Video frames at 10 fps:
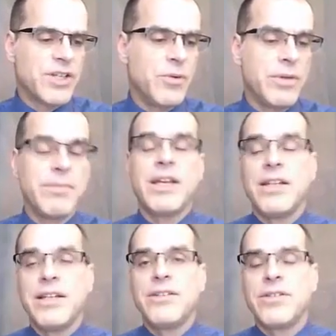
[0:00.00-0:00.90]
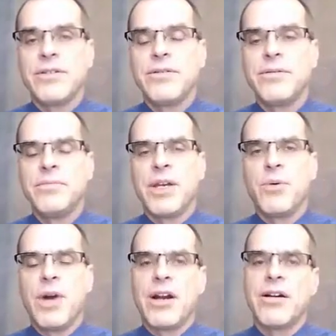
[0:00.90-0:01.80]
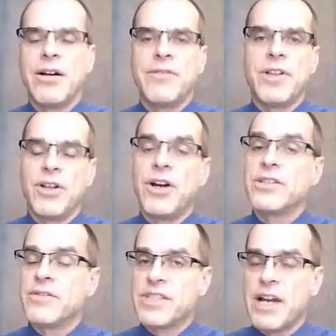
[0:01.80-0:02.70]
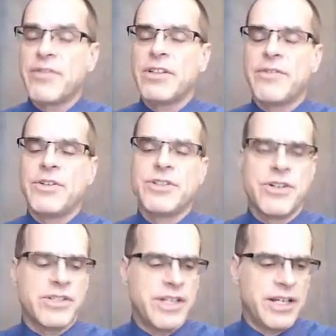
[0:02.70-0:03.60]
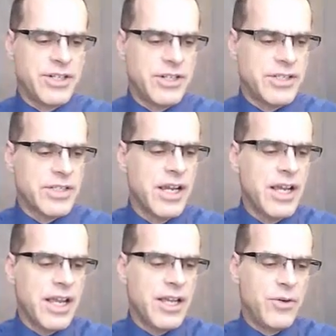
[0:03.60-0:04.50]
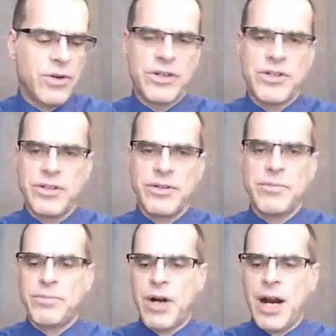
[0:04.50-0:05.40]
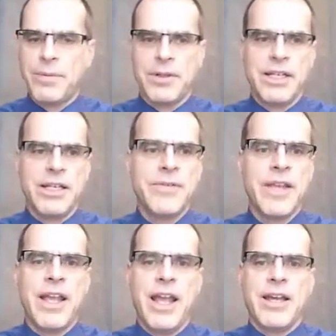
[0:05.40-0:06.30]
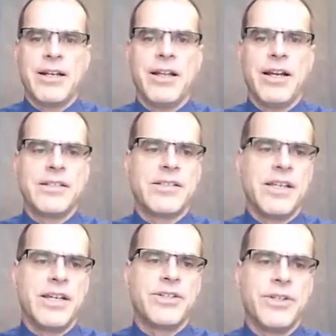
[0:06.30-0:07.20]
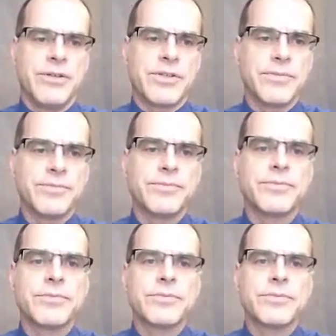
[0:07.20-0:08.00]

And so we may need to be aware of the laws of several different jurisdictions in order to properly analyze the issues.